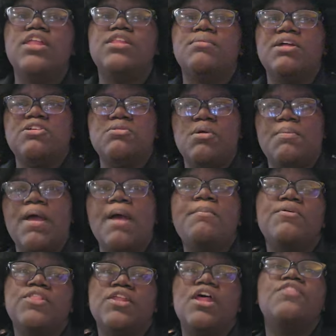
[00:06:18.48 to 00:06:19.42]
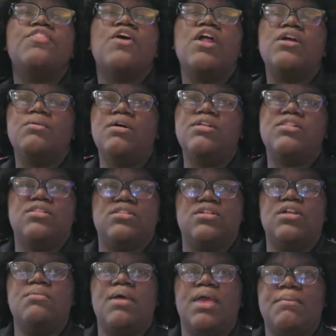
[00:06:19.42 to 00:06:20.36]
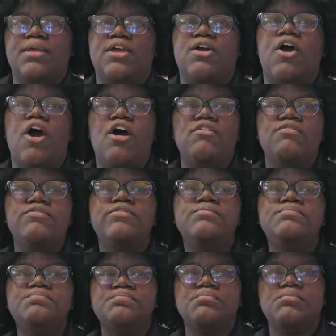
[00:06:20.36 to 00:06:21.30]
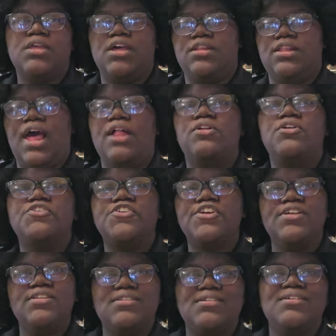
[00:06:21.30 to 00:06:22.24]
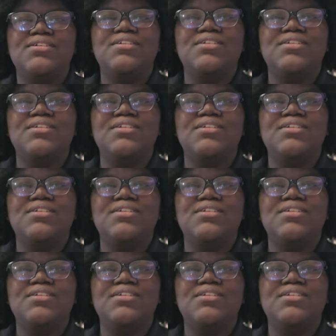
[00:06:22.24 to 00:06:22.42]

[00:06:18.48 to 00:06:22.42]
It's much more pepper than I thought it was. It's going to make me cough because allergies.